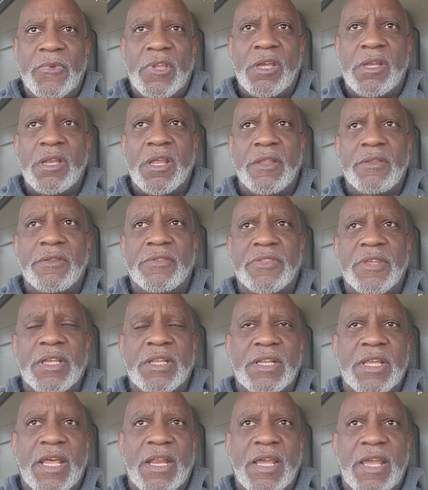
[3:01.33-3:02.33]
Another
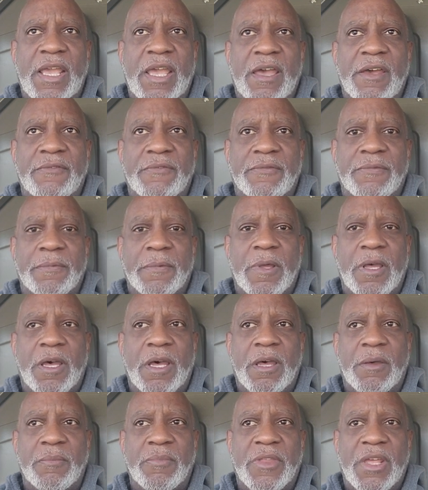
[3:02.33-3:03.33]
thing that I have
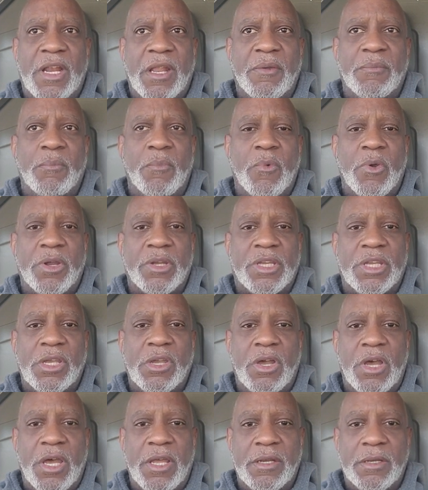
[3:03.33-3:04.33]
that I'm working
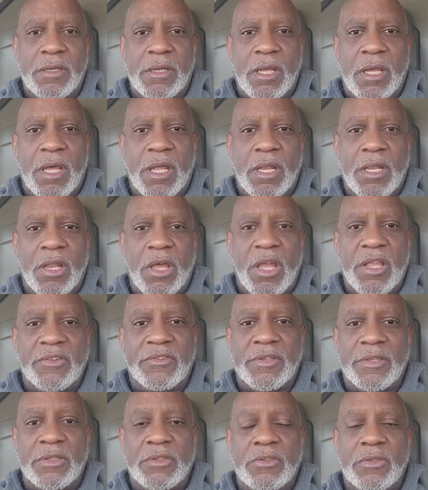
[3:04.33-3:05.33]
on
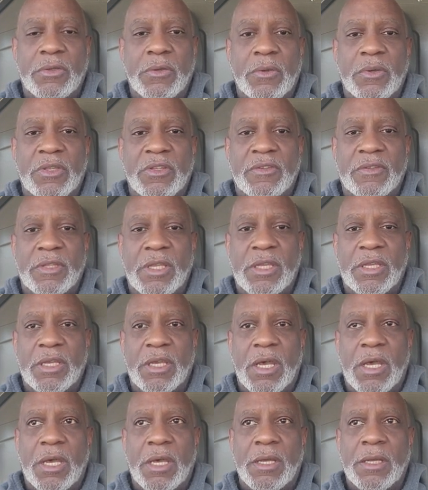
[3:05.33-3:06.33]
launching too is
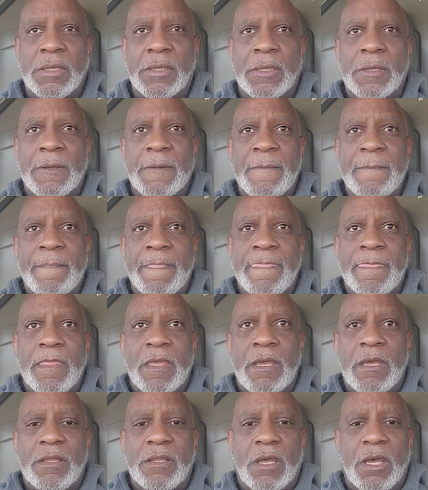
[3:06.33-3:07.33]
the
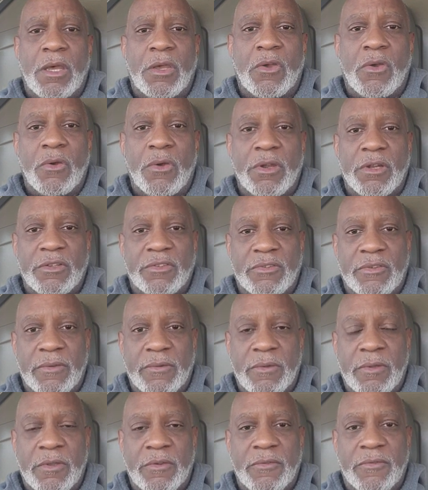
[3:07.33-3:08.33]
course
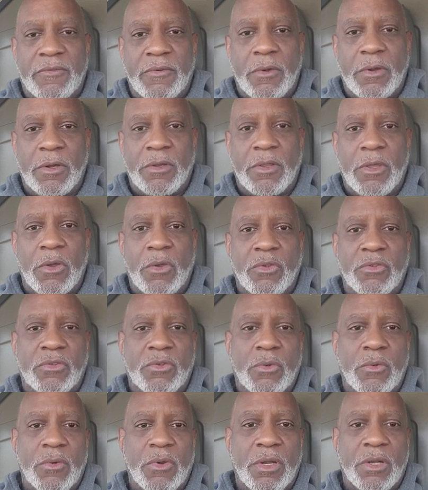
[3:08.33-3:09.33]
for those
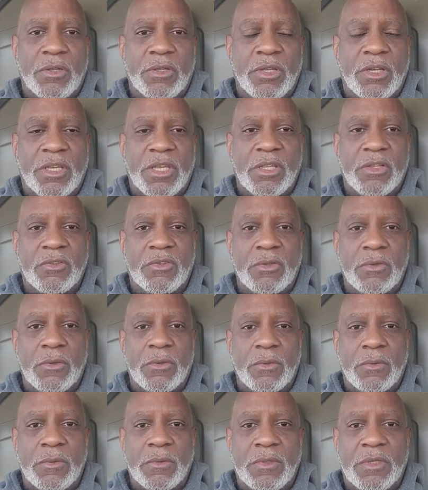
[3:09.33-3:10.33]
who are looking
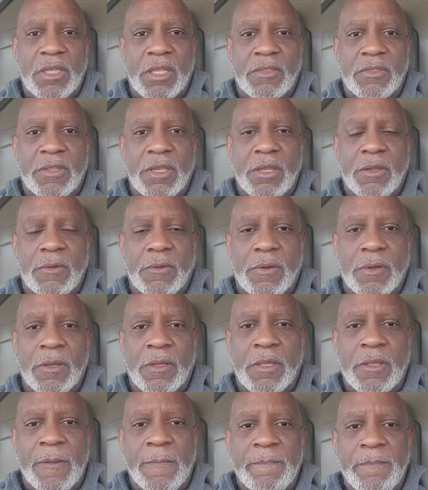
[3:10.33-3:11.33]
to get their
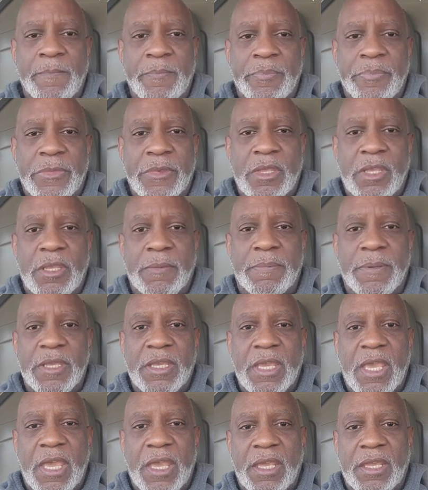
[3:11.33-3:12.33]

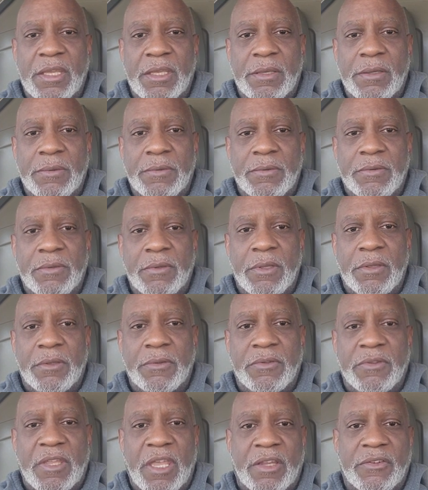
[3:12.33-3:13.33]
EPA
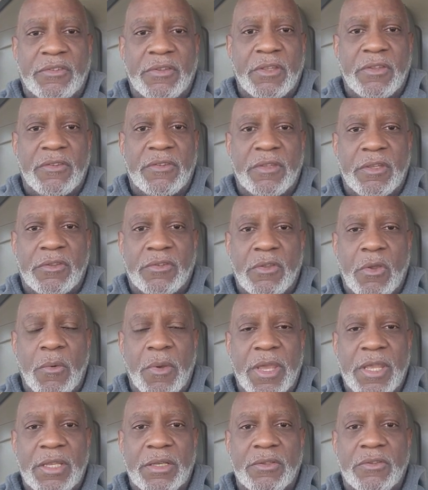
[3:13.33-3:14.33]
Section
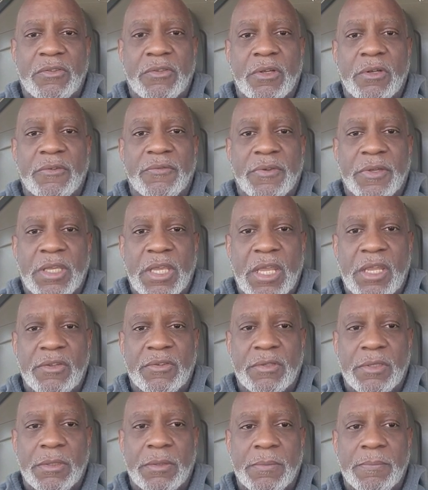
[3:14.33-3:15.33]
608
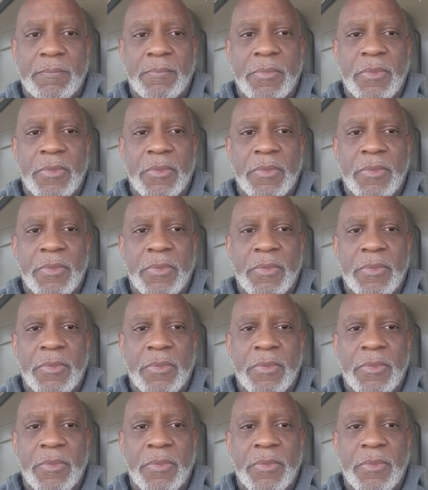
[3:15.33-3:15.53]
certification.